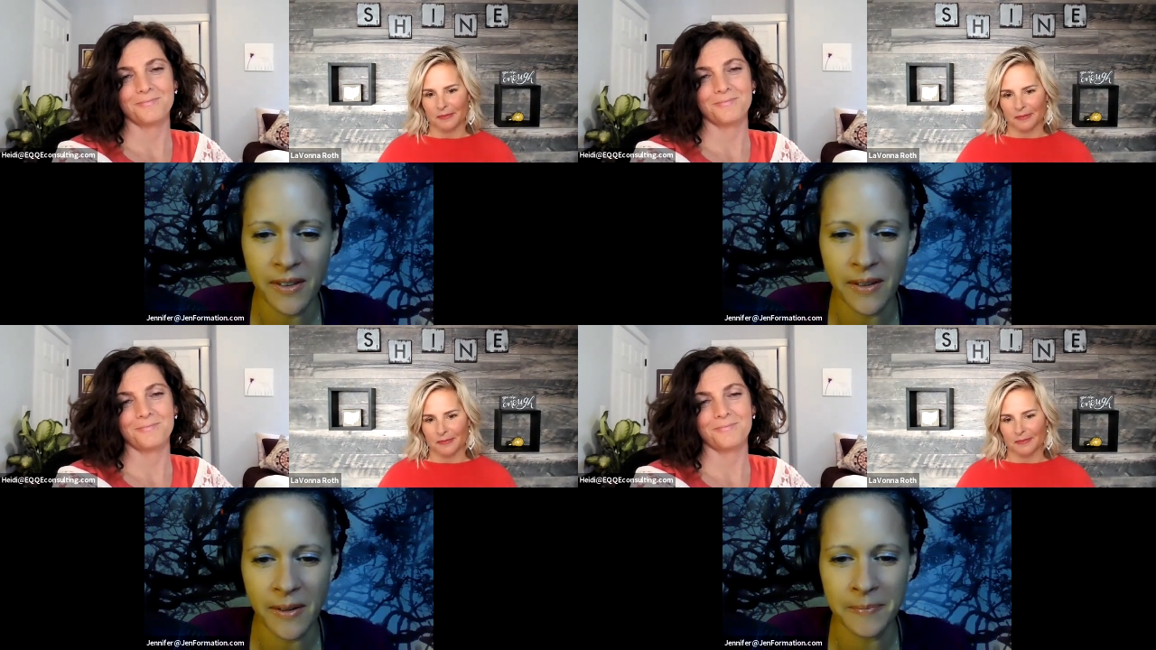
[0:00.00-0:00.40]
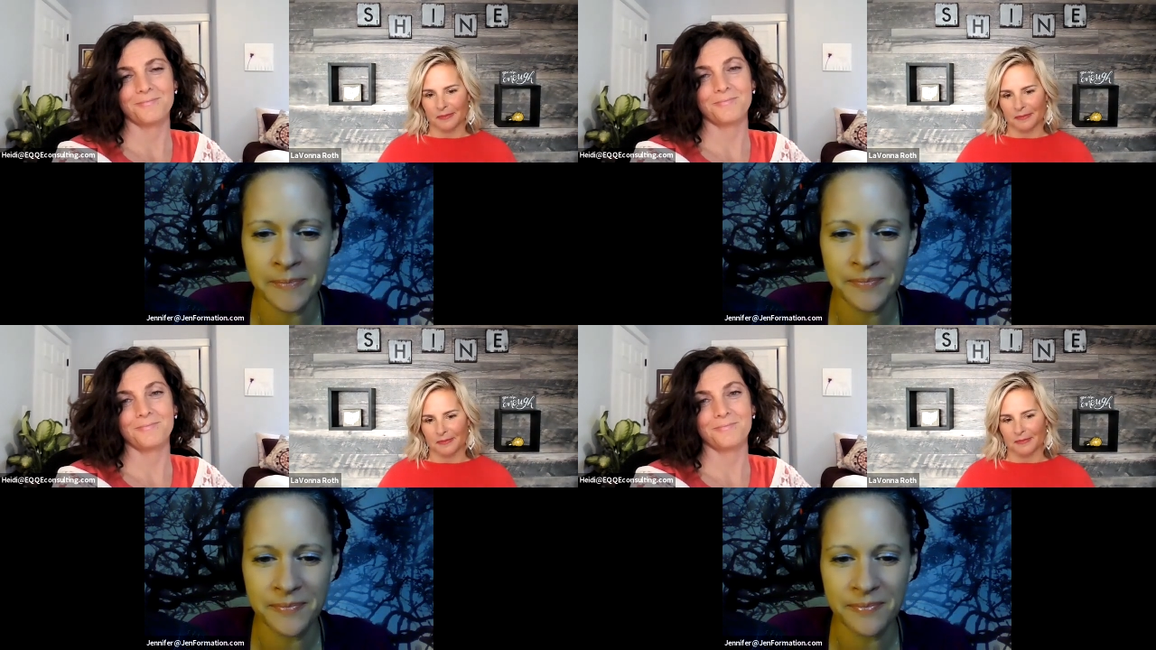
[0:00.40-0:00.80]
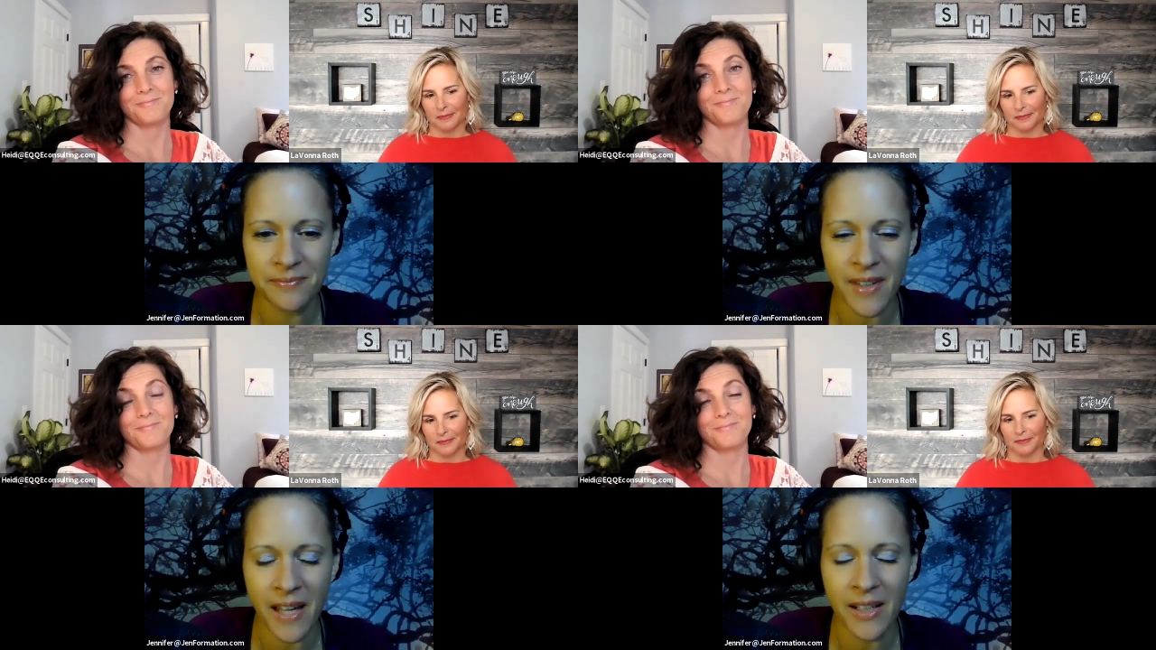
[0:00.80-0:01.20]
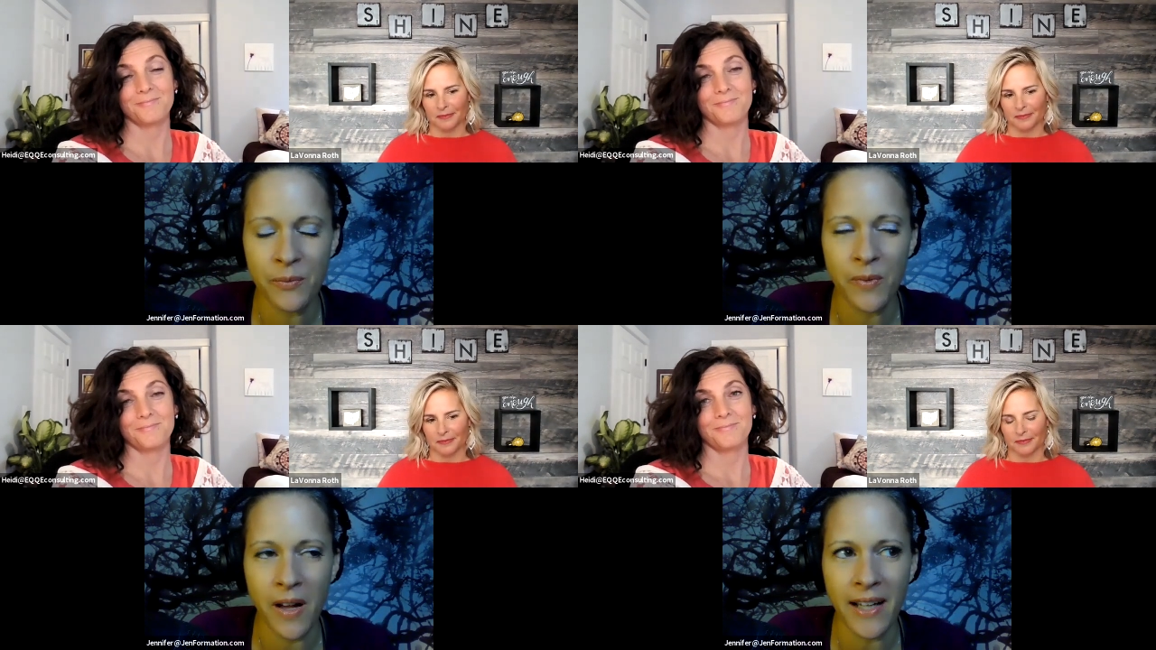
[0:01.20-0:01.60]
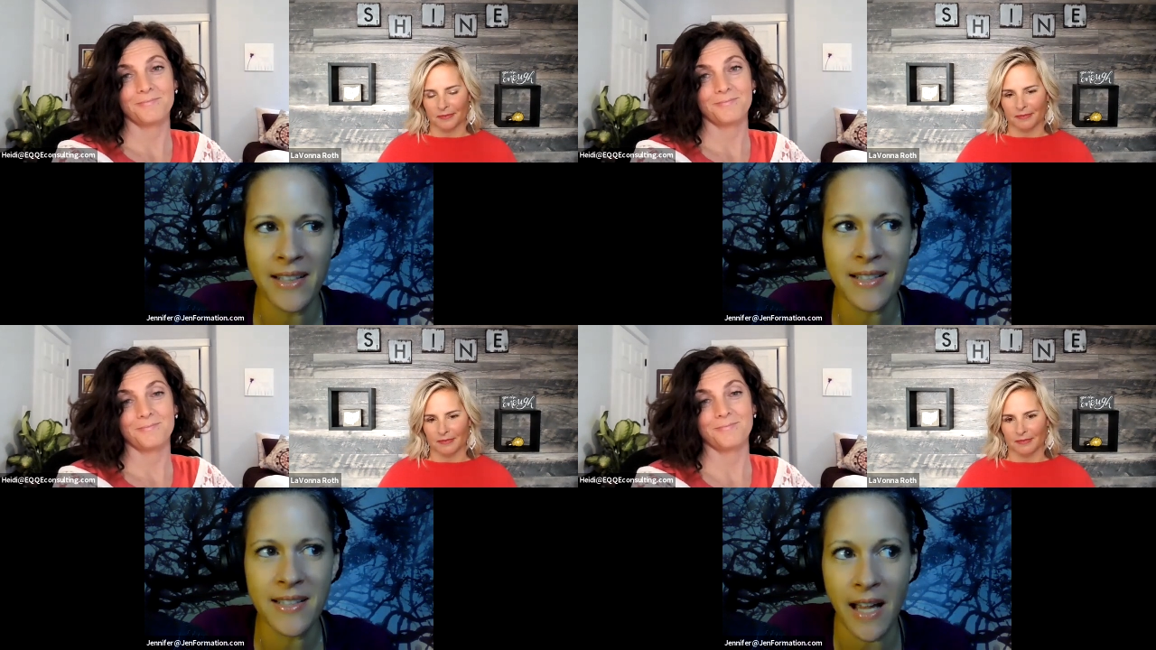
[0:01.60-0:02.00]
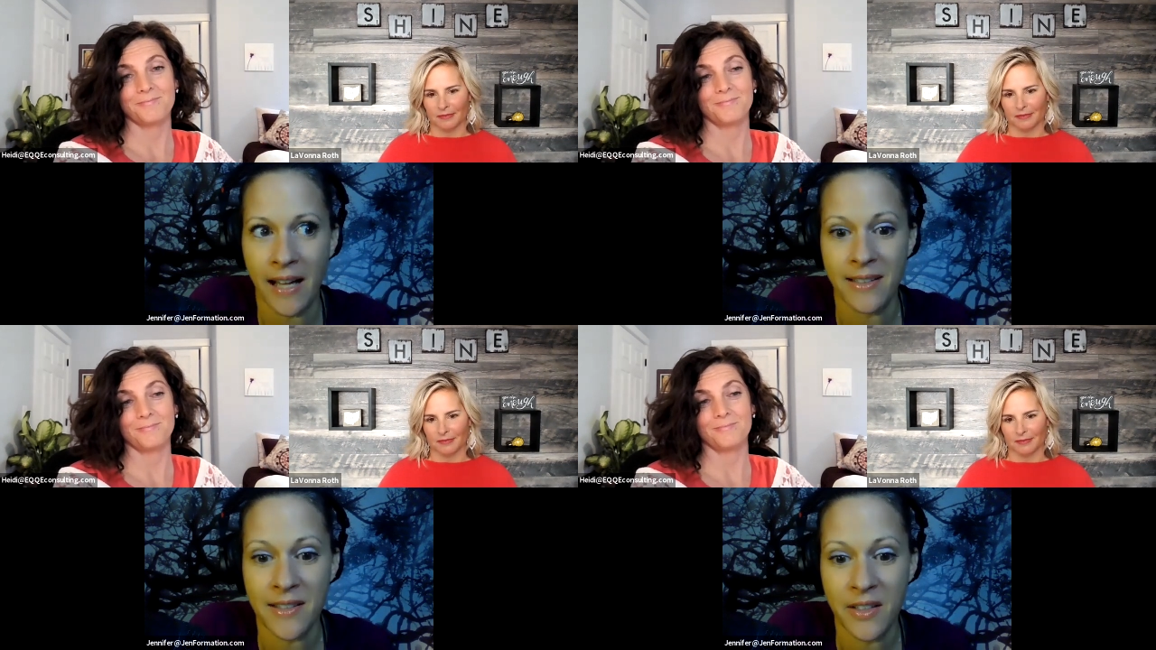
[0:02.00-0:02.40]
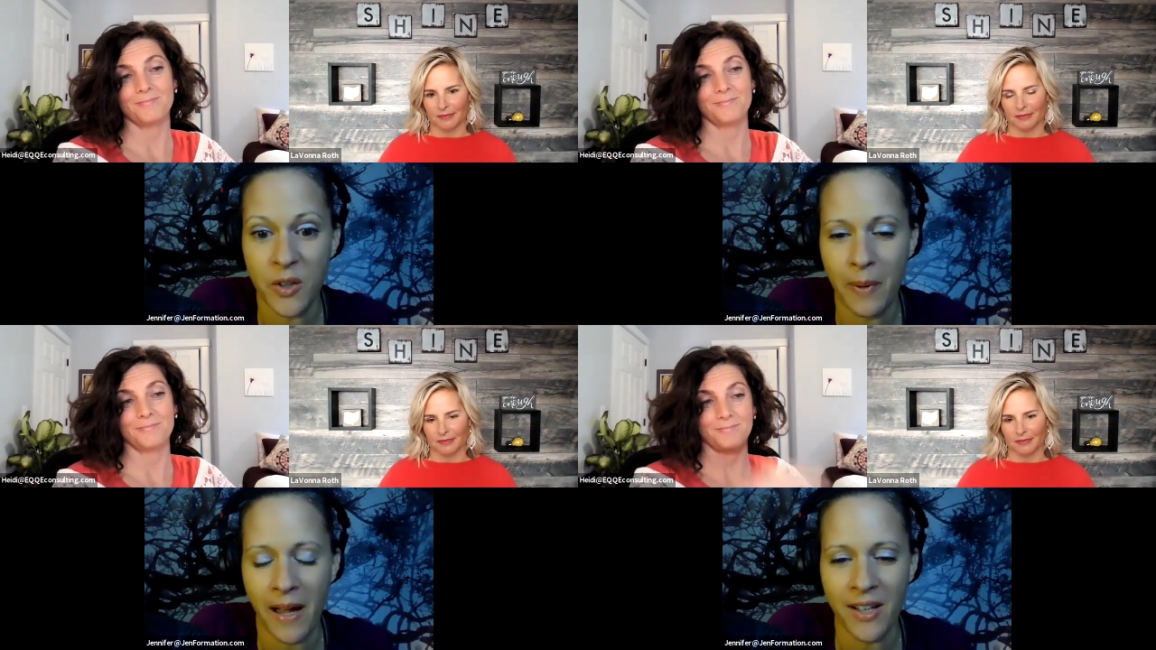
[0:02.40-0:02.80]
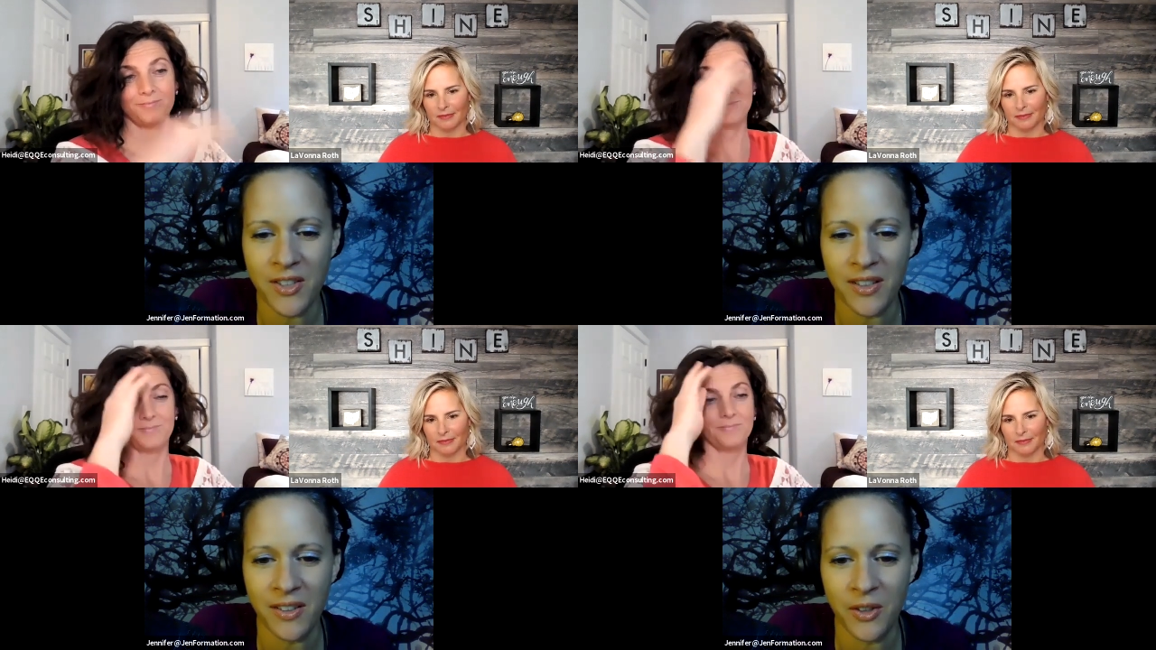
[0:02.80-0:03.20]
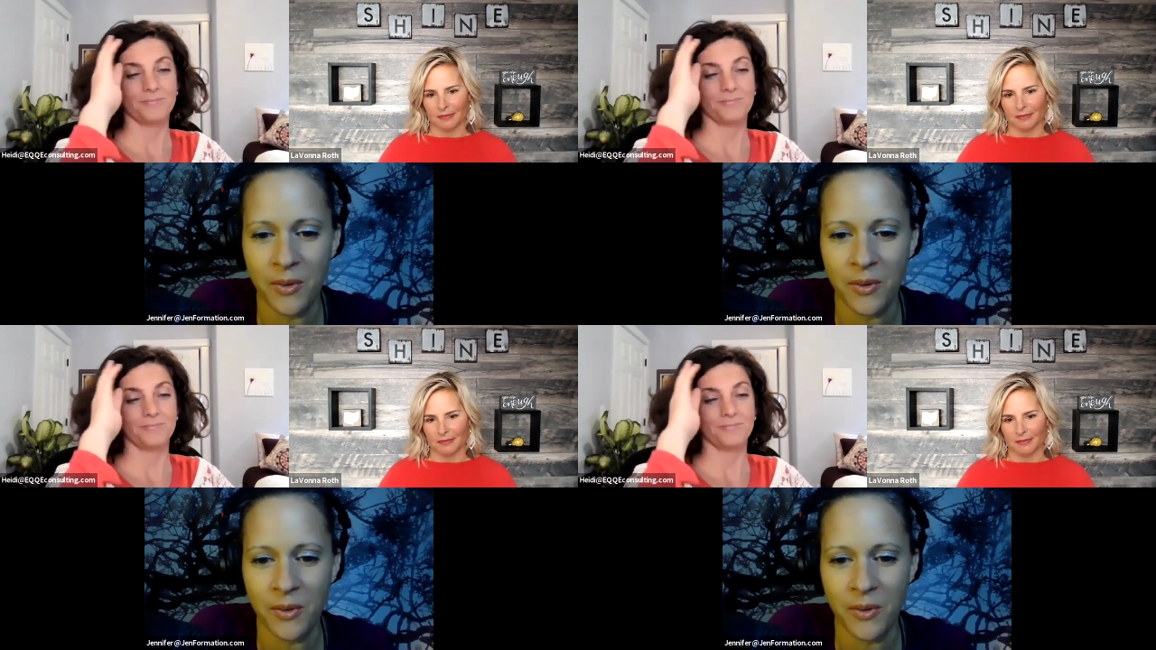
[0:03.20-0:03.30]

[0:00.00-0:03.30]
Speaker 1: Um, and I can I can see your passion.